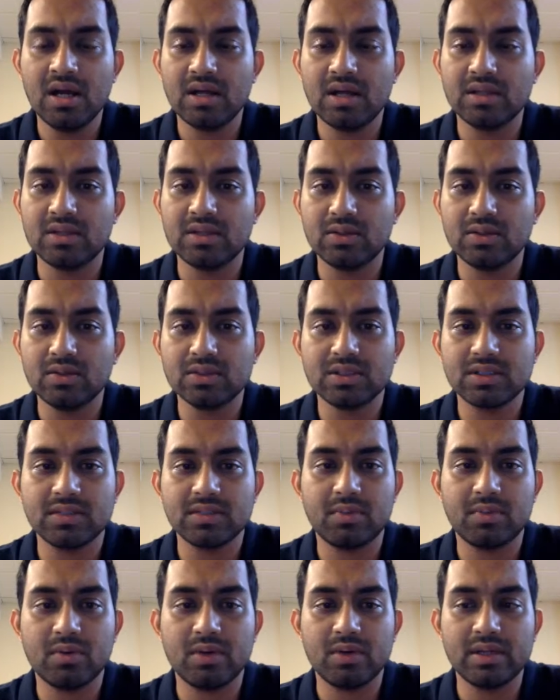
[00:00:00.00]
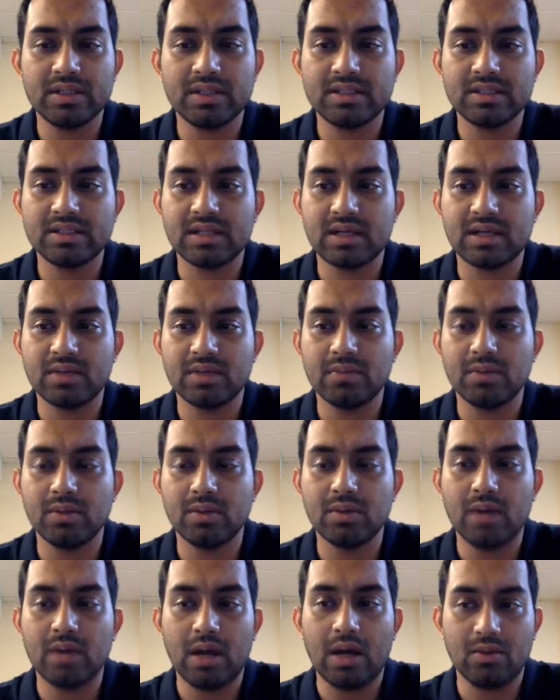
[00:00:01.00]
Those are the points that are
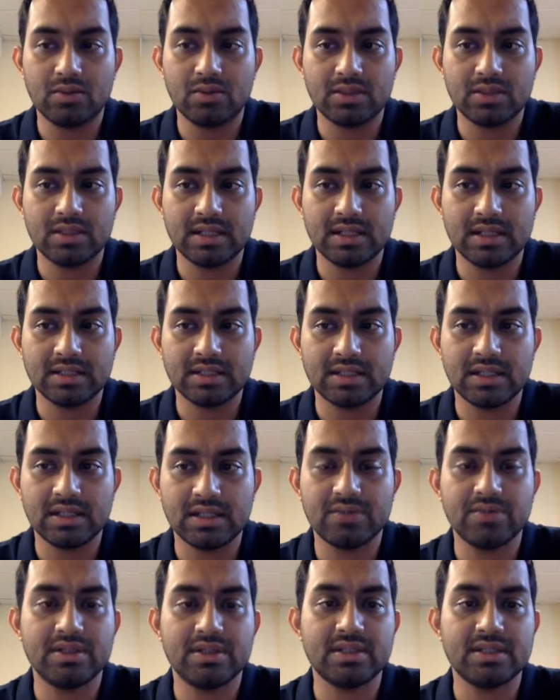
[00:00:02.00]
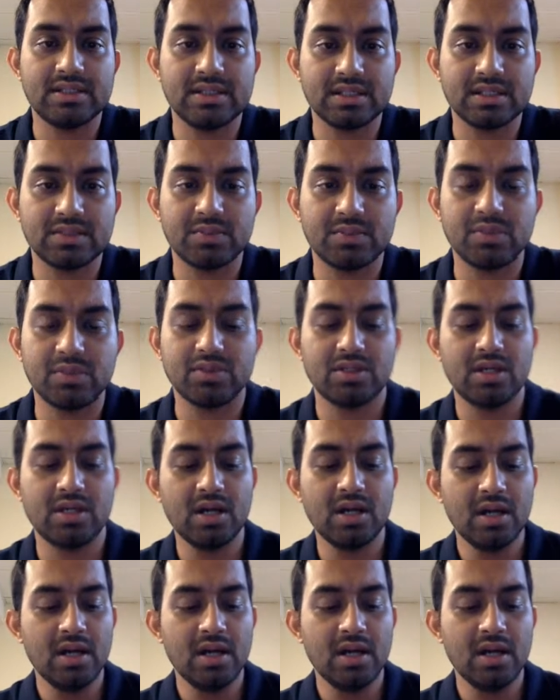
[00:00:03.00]
blown out as I increase the exposure.